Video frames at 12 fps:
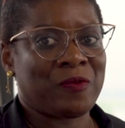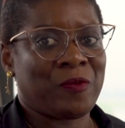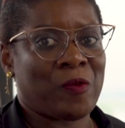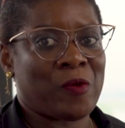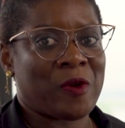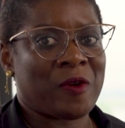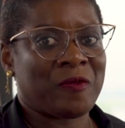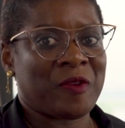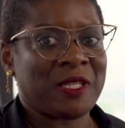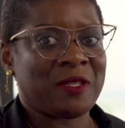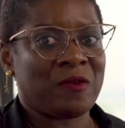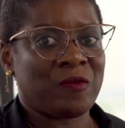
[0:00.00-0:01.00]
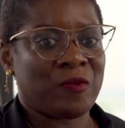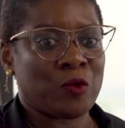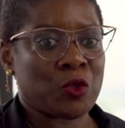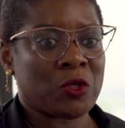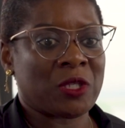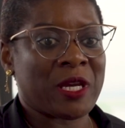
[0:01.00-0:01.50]
for facing
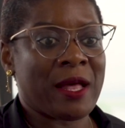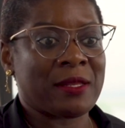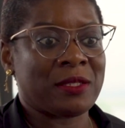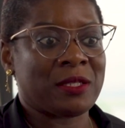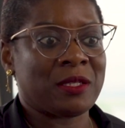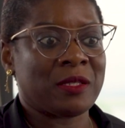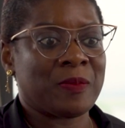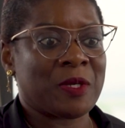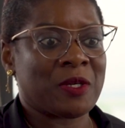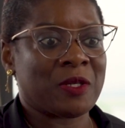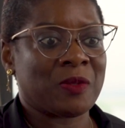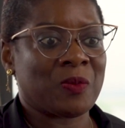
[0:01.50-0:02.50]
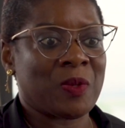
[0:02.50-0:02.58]
future challenges because